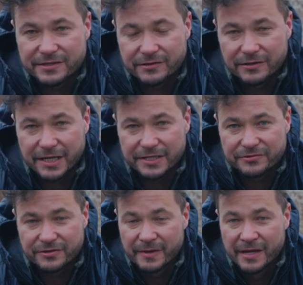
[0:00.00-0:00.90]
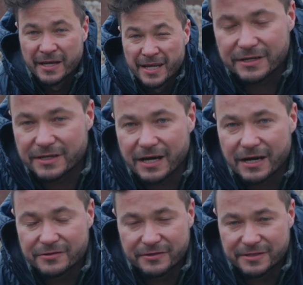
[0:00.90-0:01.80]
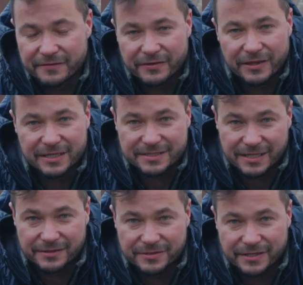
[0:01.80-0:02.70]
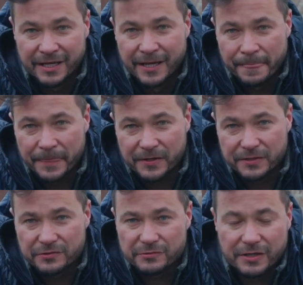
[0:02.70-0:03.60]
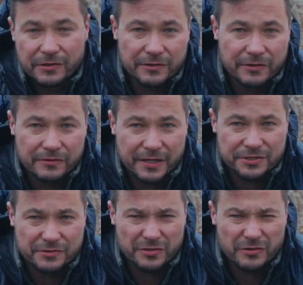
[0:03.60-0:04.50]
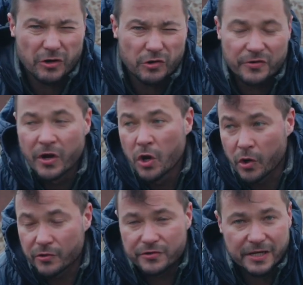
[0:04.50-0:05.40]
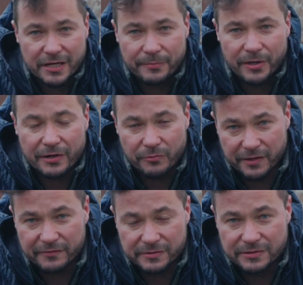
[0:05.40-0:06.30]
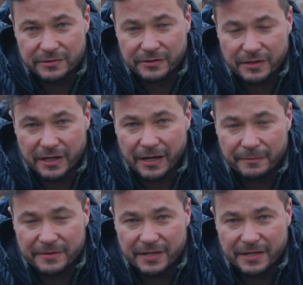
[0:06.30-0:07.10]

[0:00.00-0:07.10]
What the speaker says: in your Lightroom. There are 100 different LUTs out there. You can do the color correction on your own, or you can apply one of those lookup